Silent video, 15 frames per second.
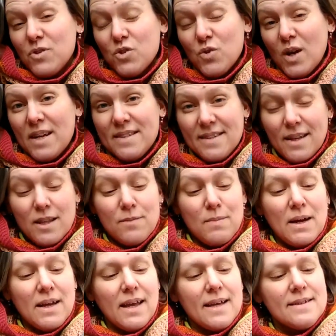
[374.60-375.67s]
try and sell
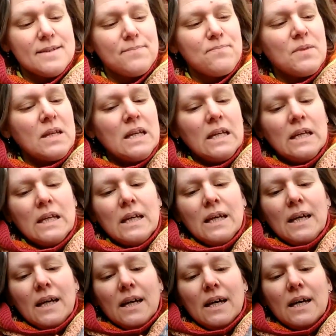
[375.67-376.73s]
them, I guess.
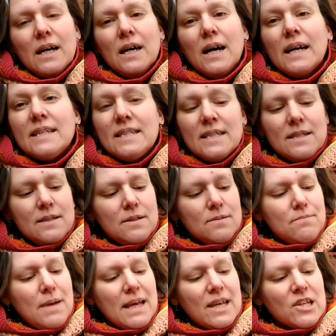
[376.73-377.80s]
I did
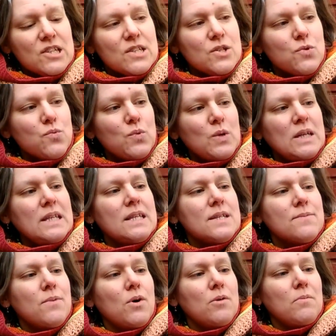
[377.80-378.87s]
make a really
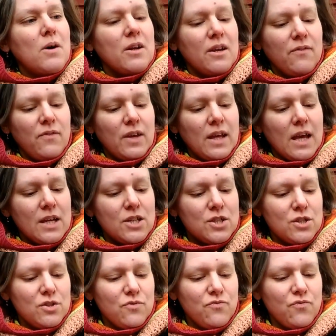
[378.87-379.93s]
small
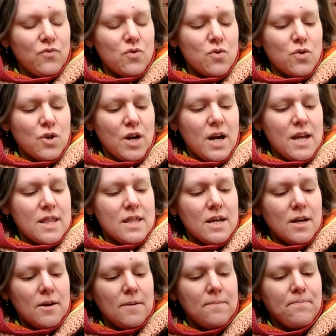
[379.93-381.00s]
modification for
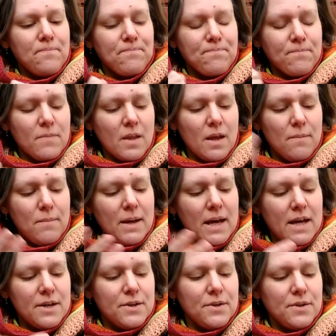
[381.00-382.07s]
the
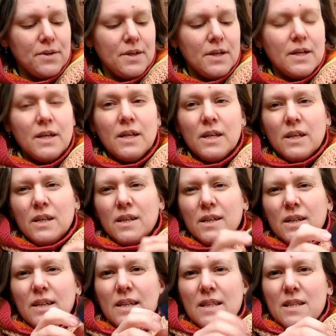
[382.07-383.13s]
pattern.
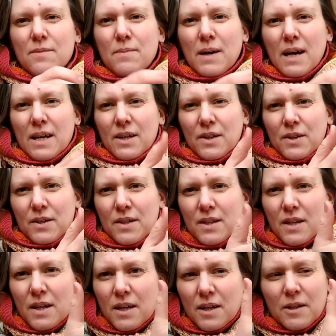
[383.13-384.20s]
In the
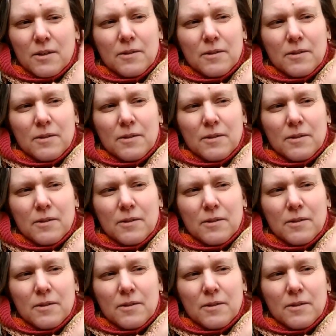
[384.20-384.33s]
pattern,